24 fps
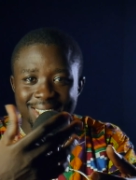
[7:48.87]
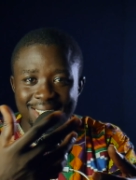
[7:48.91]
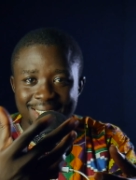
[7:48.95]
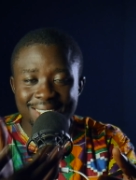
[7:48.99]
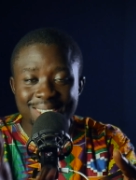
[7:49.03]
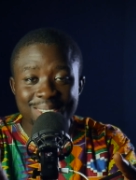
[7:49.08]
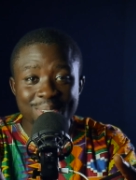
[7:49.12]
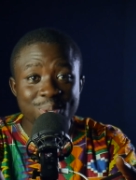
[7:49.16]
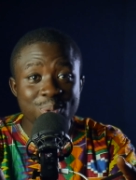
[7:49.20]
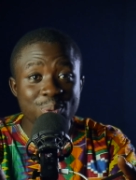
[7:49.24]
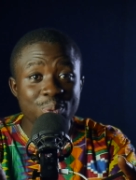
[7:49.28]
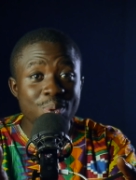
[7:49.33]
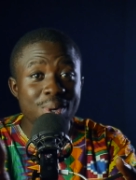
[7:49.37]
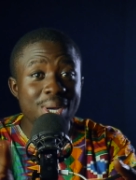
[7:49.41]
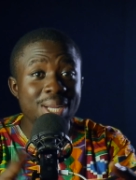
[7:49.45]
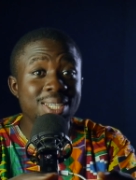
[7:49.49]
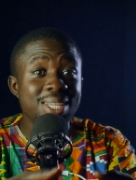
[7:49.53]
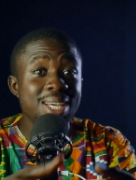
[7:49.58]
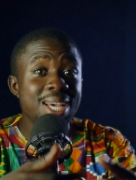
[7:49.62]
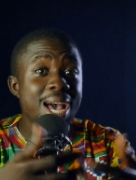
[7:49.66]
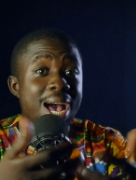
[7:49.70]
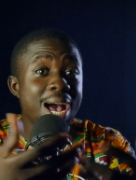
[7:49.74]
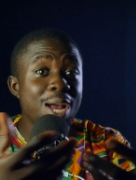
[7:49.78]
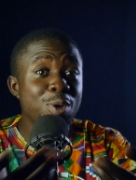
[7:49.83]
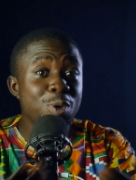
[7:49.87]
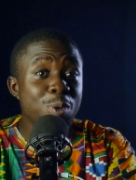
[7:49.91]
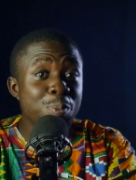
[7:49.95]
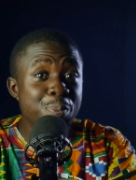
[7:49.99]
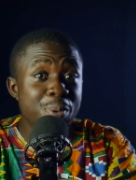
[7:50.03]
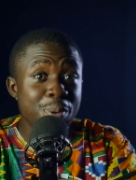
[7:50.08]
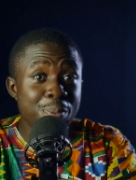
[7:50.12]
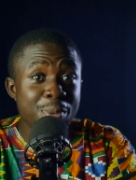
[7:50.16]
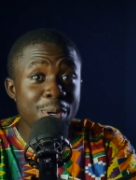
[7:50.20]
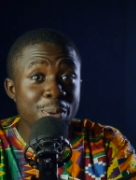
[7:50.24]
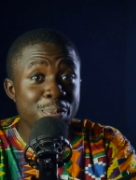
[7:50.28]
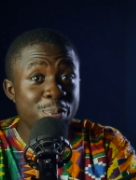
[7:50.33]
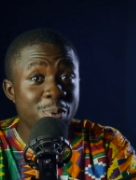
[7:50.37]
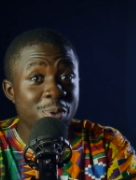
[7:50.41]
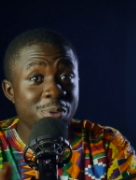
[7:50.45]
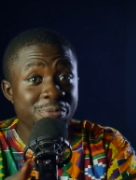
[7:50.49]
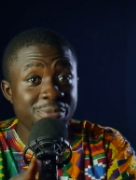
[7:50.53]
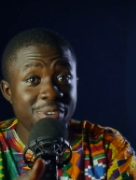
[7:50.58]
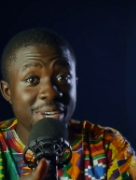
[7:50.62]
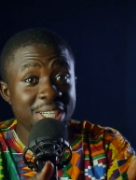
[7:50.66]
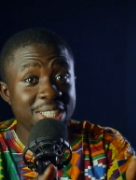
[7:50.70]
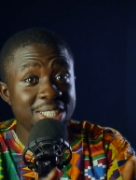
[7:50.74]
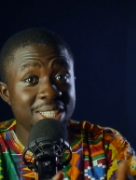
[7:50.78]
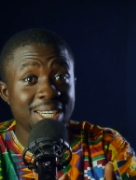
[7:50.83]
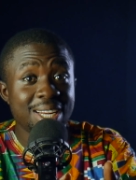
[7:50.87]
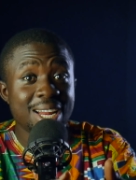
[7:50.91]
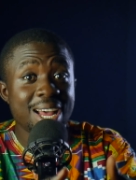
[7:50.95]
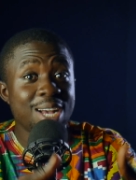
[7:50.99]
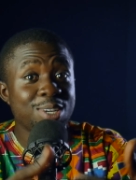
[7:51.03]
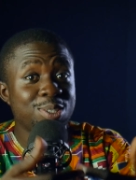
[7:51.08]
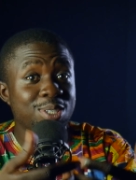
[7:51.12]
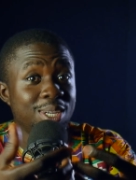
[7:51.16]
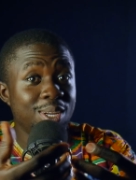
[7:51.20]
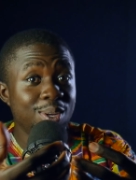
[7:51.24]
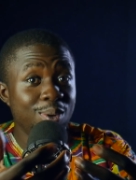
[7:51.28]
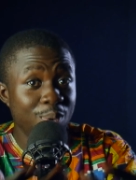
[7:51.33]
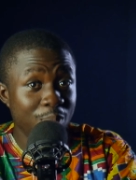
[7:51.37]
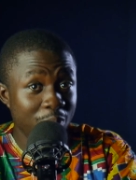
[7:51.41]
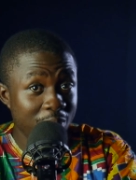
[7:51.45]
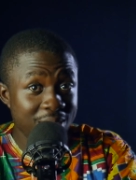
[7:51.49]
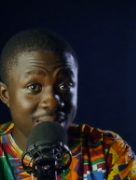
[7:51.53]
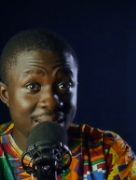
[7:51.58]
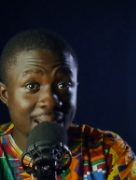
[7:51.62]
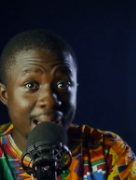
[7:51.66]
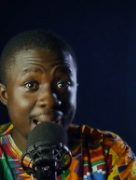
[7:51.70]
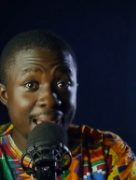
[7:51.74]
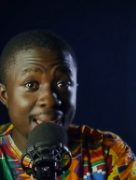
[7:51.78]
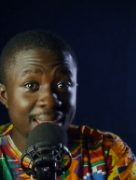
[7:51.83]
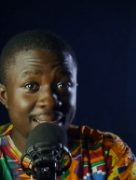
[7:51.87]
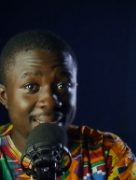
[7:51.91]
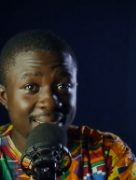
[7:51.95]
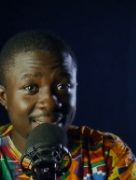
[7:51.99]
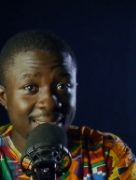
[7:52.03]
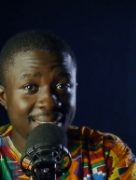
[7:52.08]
this is what the Adobe Premiere Pro version actually looks like.